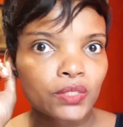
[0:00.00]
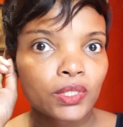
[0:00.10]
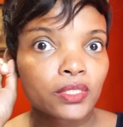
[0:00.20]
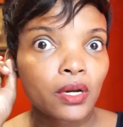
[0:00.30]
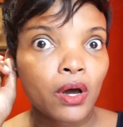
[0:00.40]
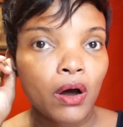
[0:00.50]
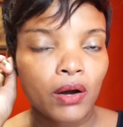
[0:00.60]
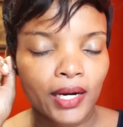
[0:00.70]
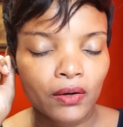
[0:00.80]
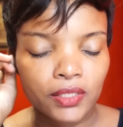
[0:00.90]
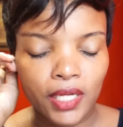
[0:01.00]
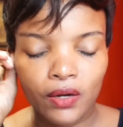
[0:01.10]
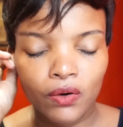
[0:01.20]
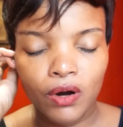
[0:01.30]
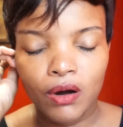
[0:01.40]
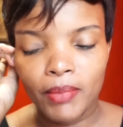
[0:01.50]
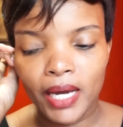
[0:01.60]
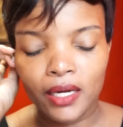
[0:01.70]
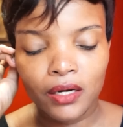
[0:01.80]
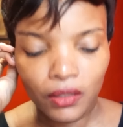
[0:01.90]
It was long, and I was like, oh
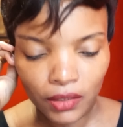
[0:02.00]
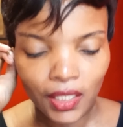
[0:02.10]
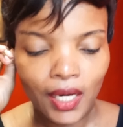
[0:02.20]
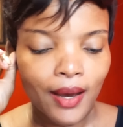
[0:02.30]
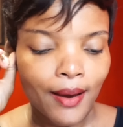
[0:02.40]
my god.